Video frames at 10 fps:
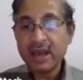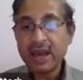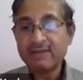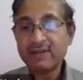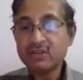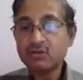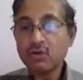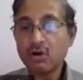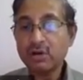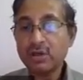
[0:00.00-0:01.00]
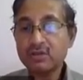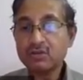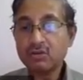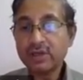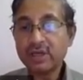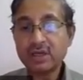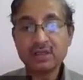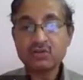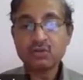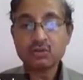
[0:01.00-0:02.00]
having strong
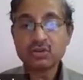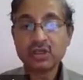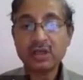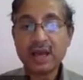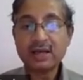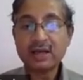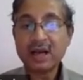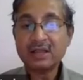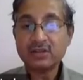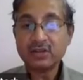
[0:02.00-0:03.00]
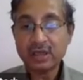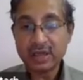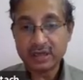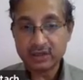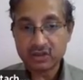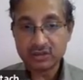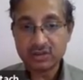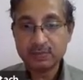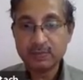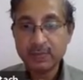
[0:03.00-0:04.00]
historical, social, and cultural connections.